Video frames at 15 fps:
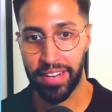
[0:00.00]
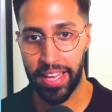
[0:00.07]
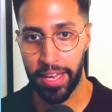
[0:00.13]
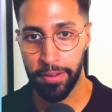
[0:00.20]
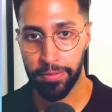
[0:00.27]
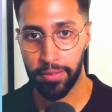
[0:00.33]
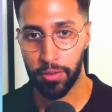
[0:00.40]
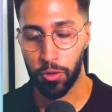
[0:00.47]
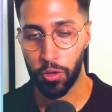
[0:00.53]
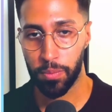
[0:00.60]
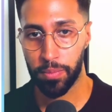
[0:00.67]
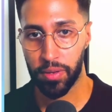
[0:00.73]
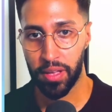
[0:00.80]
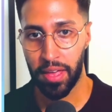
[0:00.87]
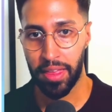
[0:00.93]
if loop
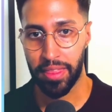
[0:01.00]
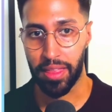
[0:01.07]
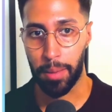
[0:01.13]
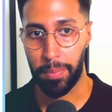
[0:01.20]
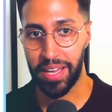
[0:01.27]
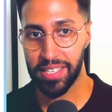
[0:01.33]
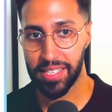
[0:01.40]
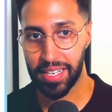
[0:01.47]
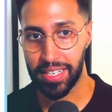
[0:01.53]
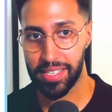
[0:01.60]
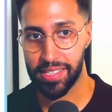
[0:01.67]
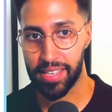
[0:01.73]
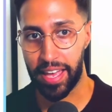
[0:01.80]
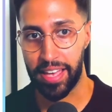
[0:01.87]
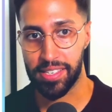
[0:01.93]
that basically
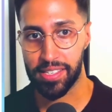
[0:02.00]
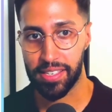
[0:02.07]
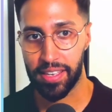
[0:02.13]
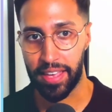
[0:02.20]
says,